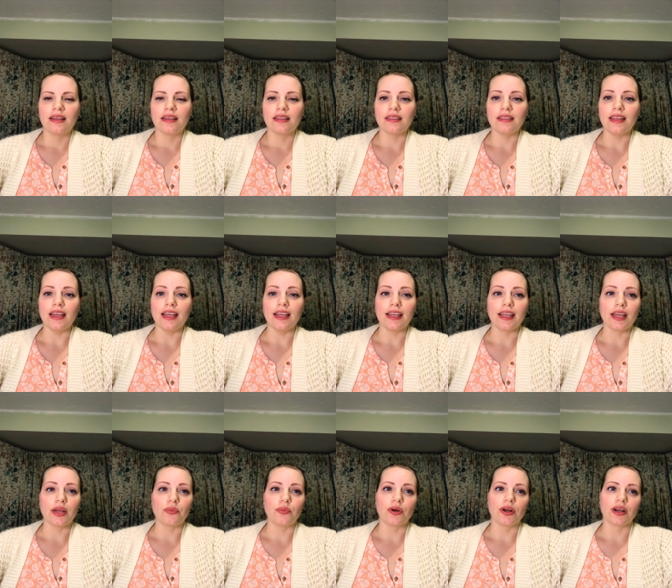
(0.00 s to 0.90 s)
They
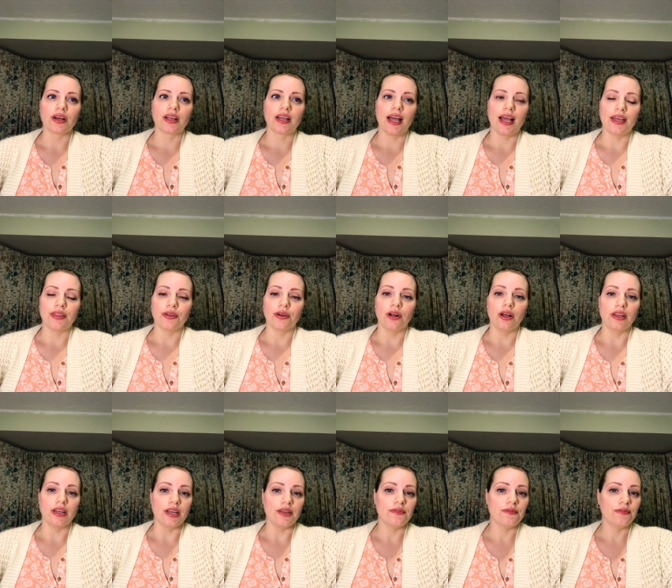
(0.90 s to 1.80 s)
can work either on
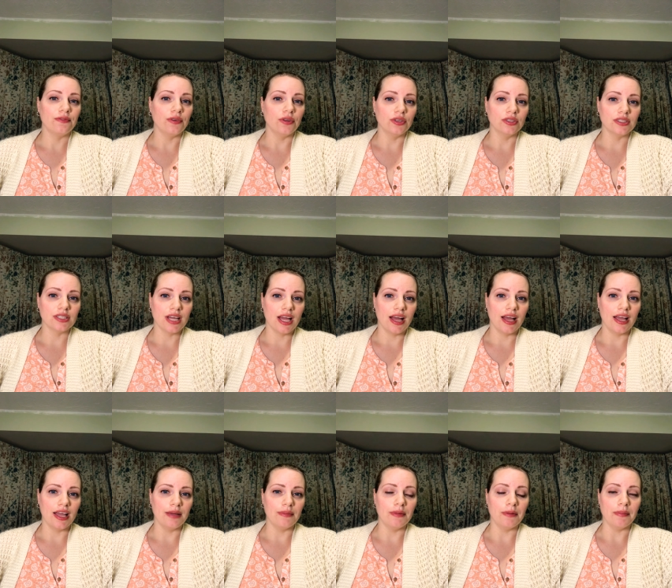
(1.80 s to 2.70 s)
a
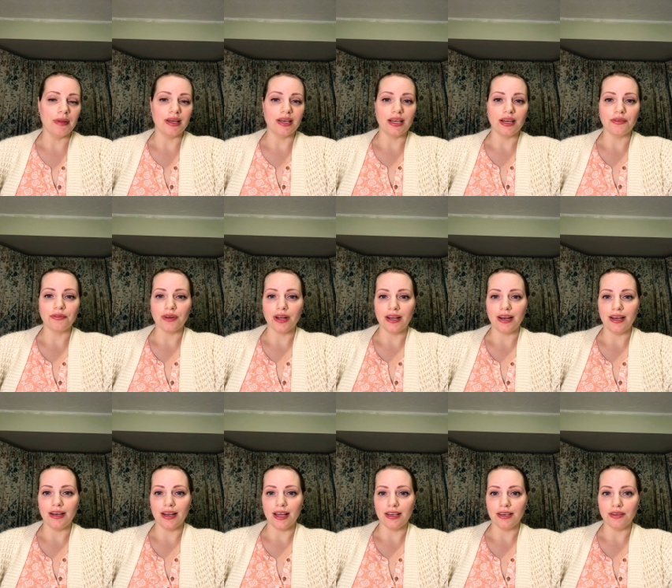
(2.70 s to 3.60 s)
full-time Monday to Friday
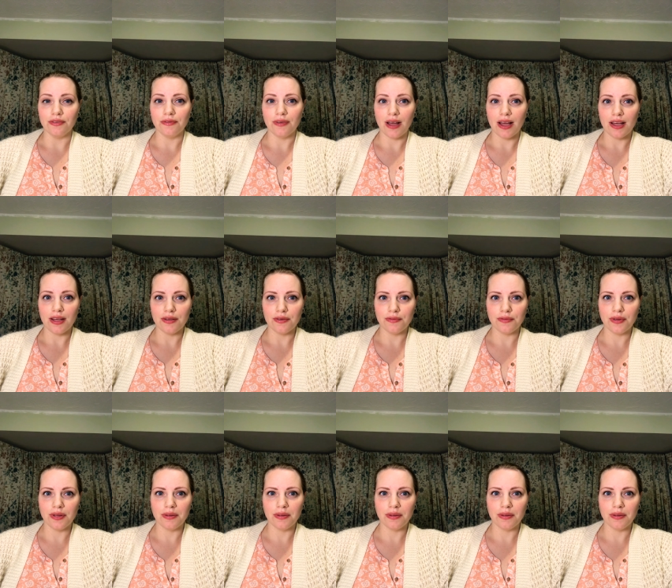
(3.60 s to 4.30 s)
9 to 5